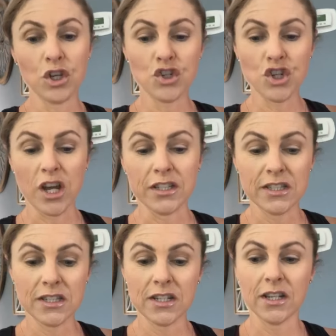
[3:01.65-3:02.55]

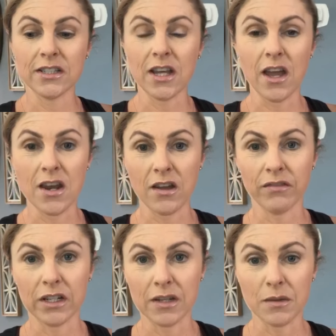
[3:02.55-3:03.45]
just a sign of
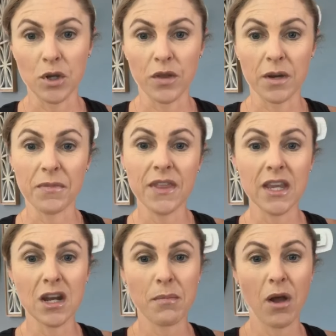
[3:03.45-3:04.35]
letting them know that I'm
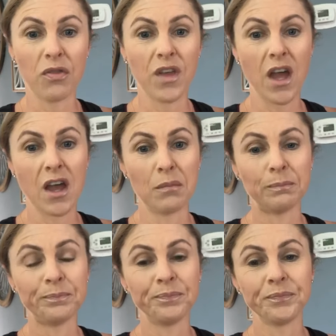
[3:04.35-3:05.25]
thinking about
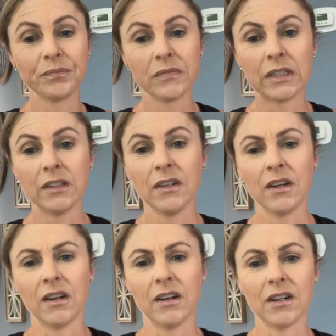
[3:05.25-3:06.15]
them.
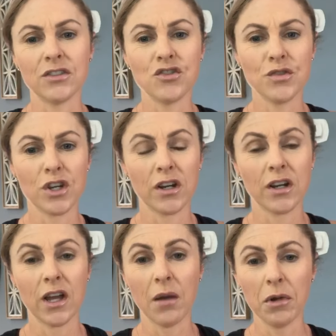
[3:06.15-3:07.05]

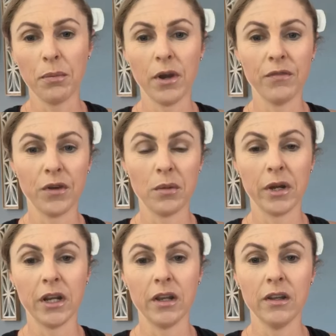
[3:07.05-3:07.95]
Junior, I'm gonna pray for you,
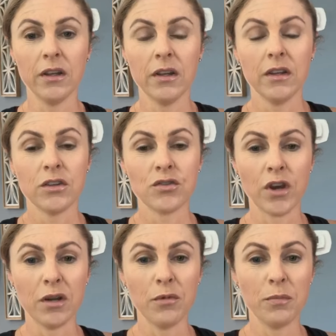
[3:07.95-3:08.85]
buddy.
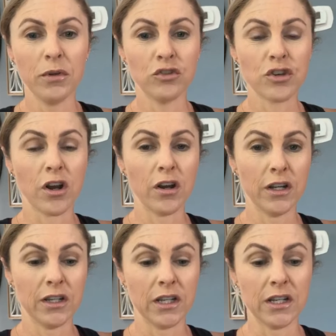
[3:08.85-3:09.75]
Trying to rebuild your heart
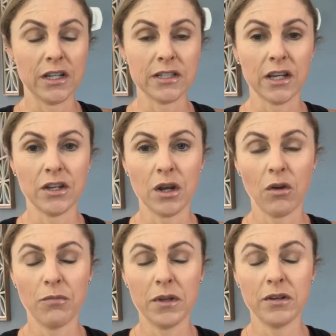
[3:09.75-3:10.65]
and kidneys. I know
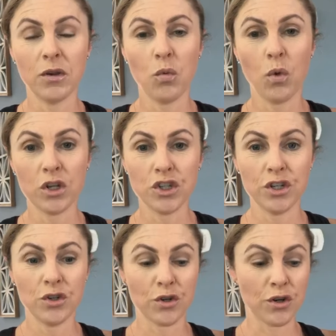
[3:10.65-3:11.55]
I've been
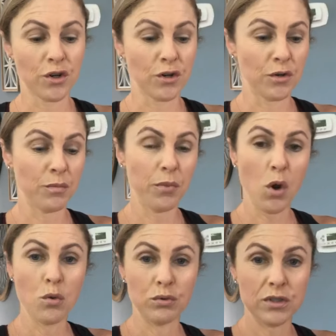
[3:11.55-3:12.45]
watching your
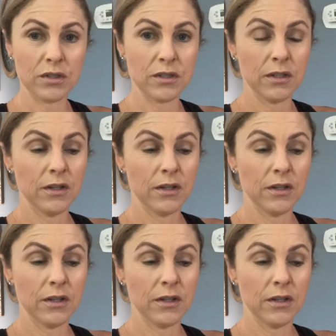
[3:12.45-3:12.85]
posts,